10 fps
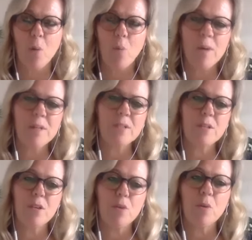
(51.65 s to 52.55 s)
ways that
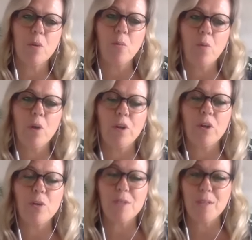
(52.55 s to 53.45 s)
you can work
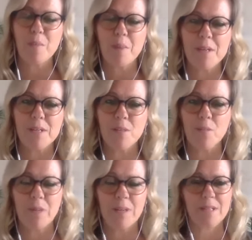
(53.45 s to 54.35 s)
using the medicine
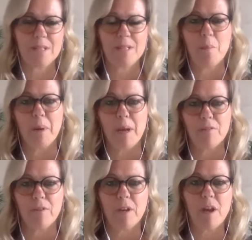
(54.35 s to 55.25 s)
wheel as a template
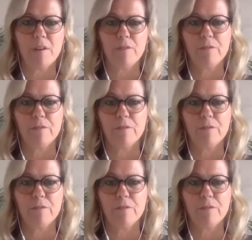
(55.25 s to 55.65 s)
for life.